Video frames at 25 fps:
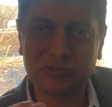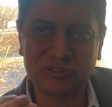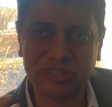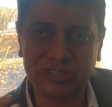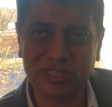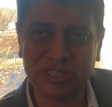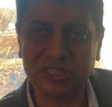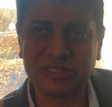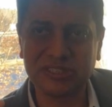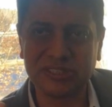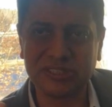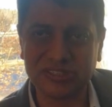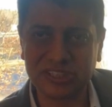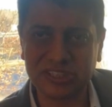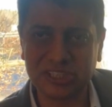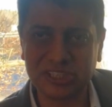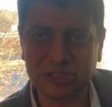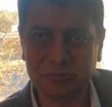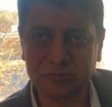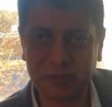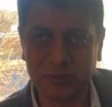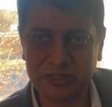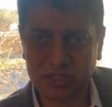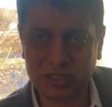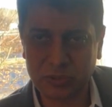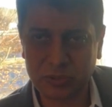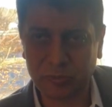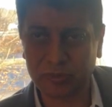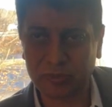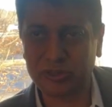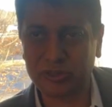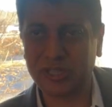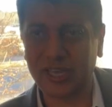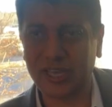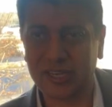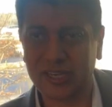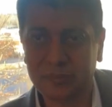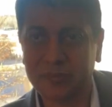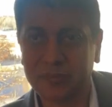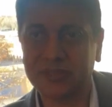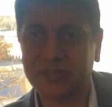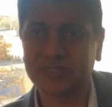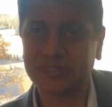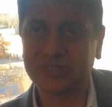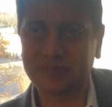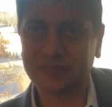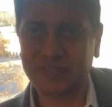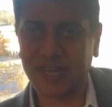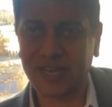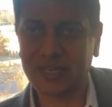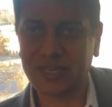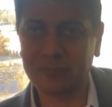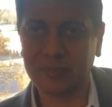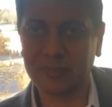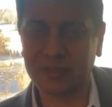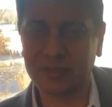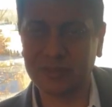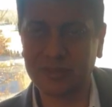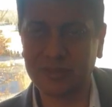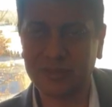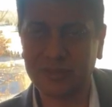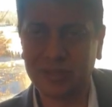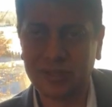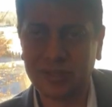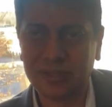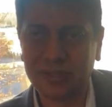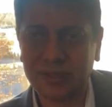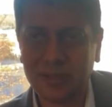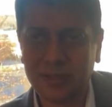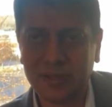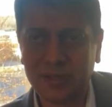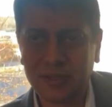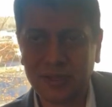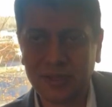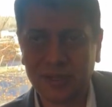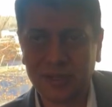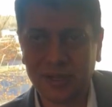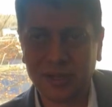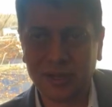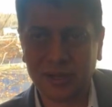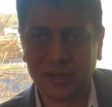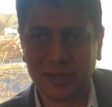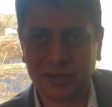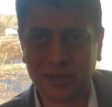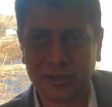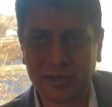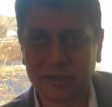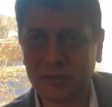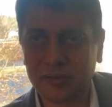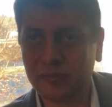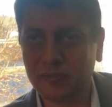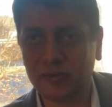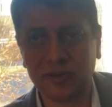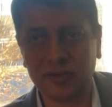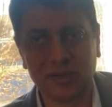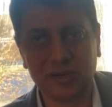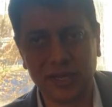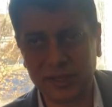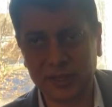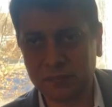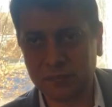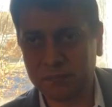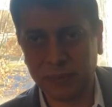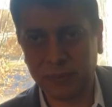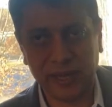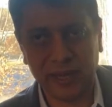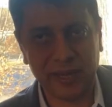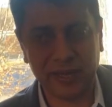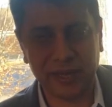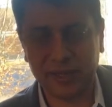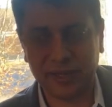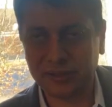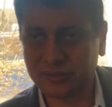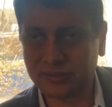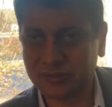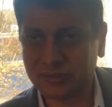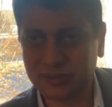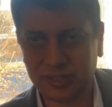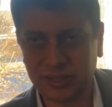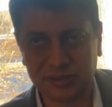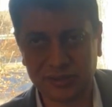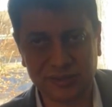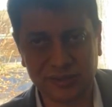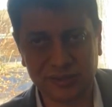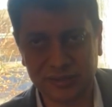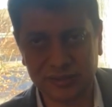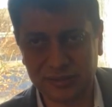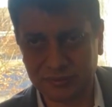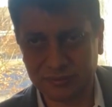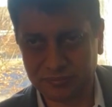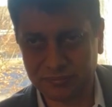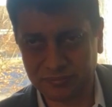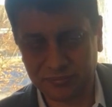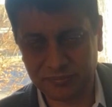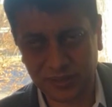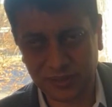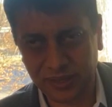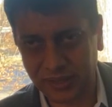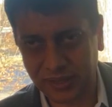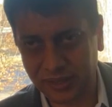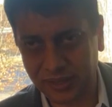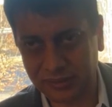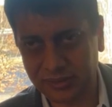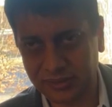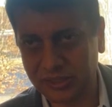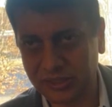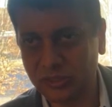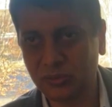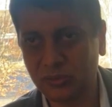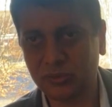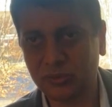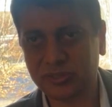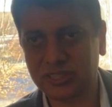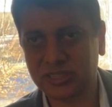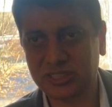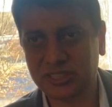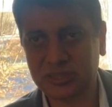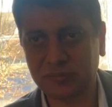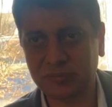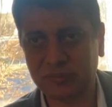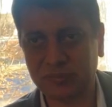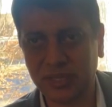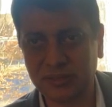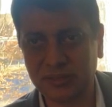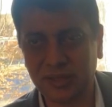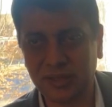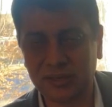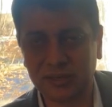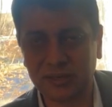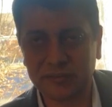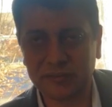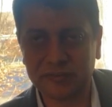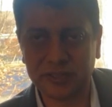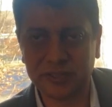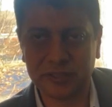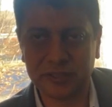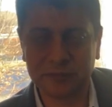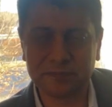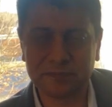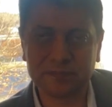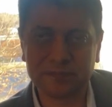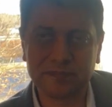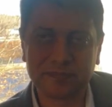treat disease based upon the elements available in the world, like plants and the ecosystem that they lived in.